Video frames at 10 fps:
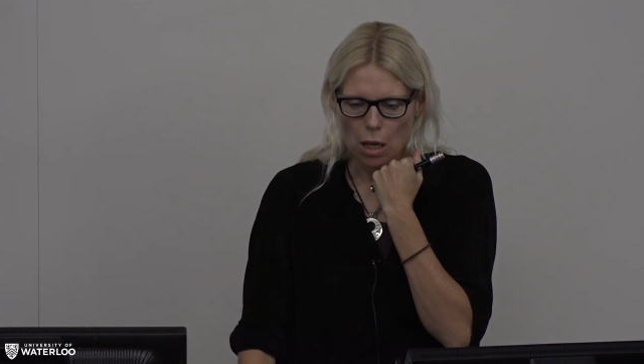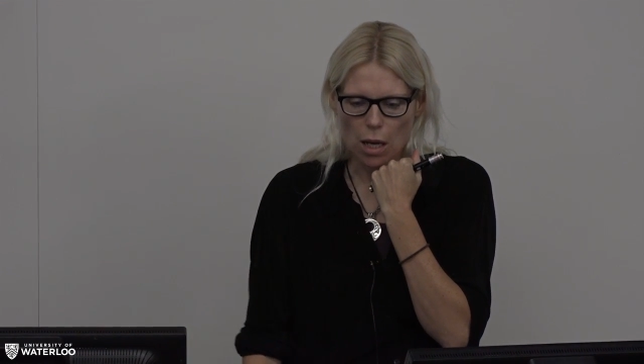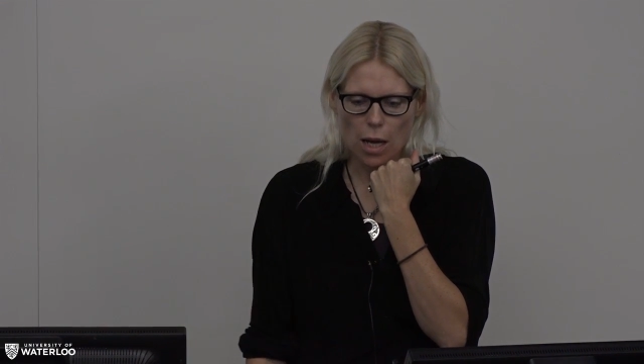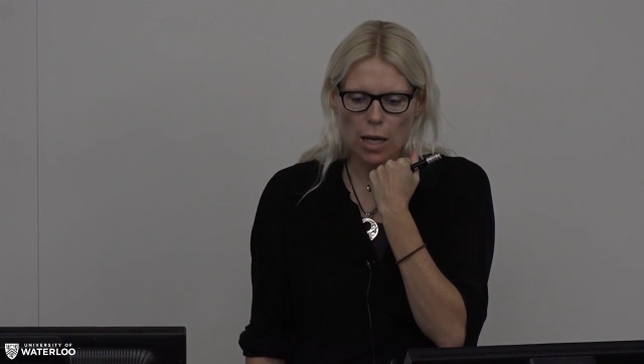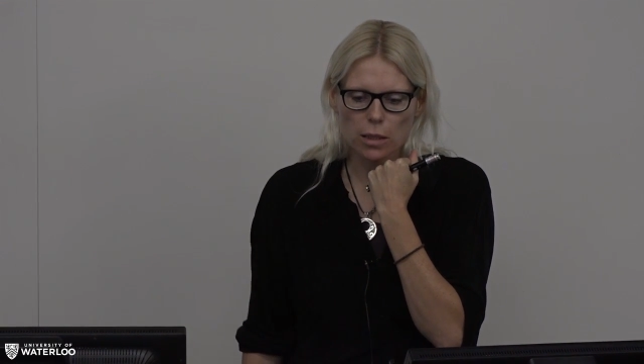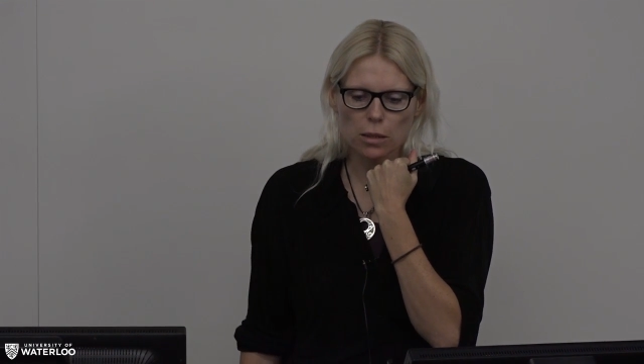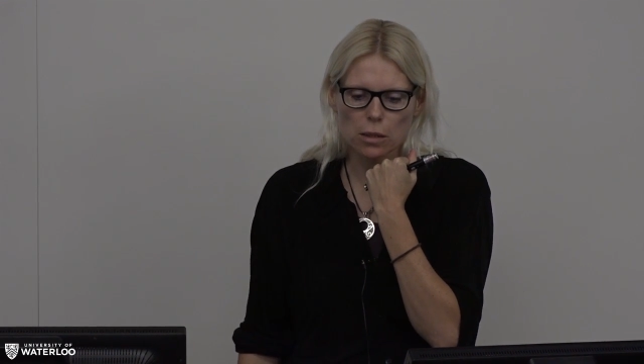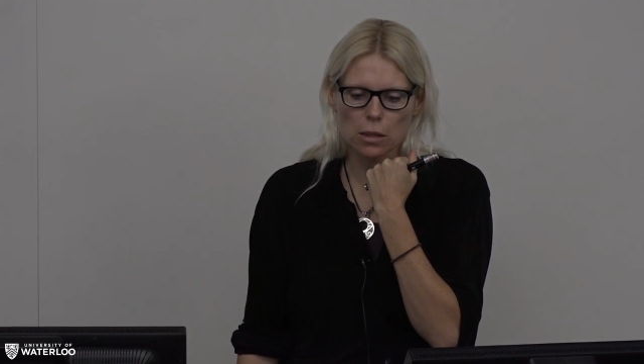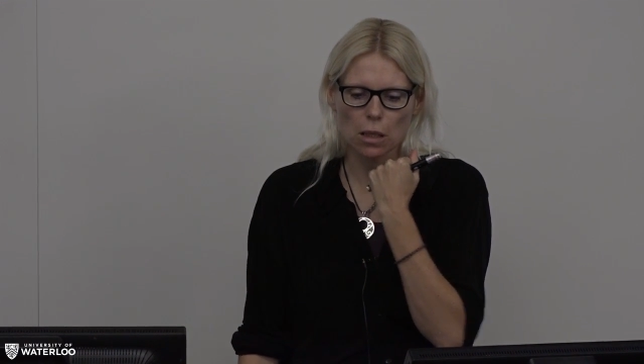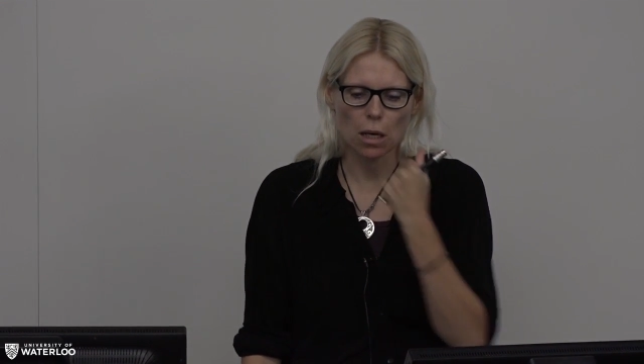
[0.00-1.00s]
And
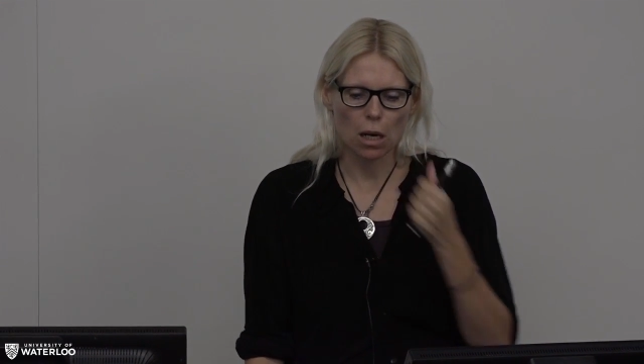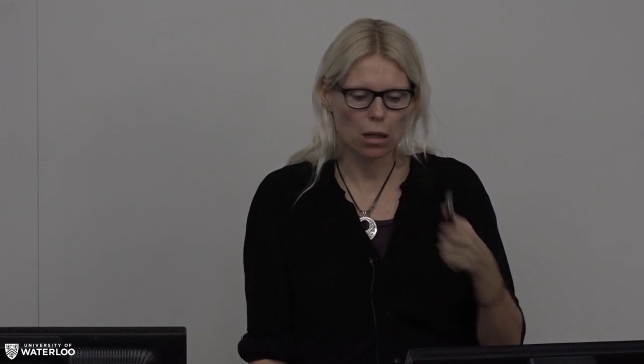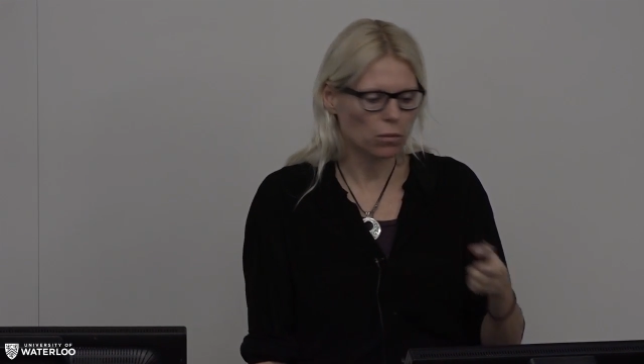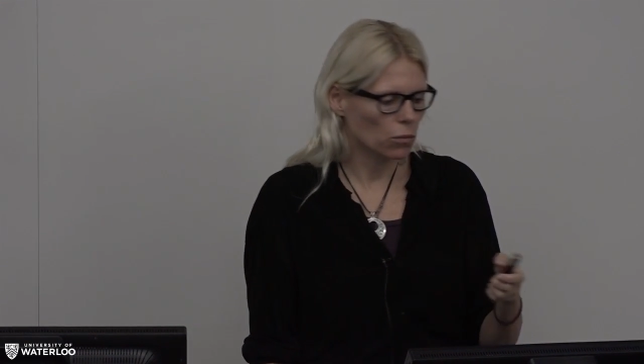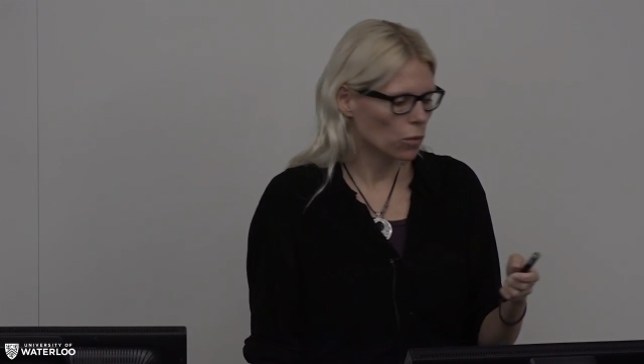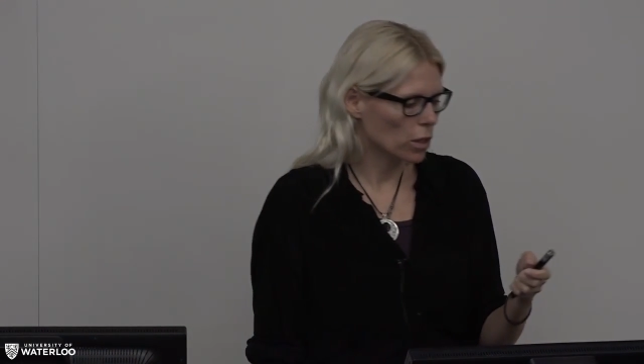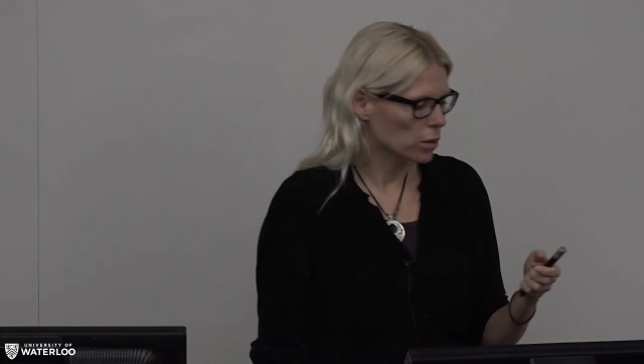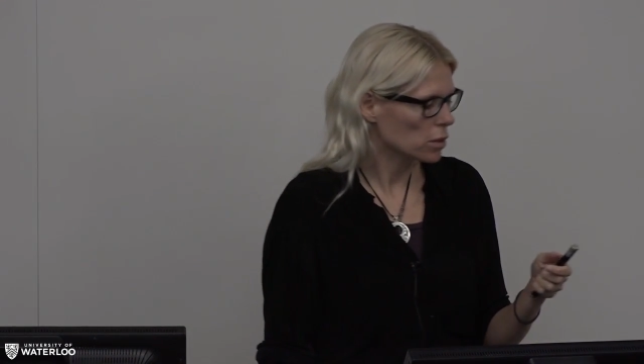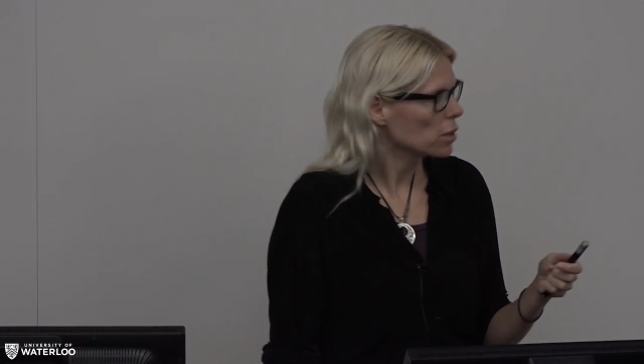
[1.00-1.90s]
what the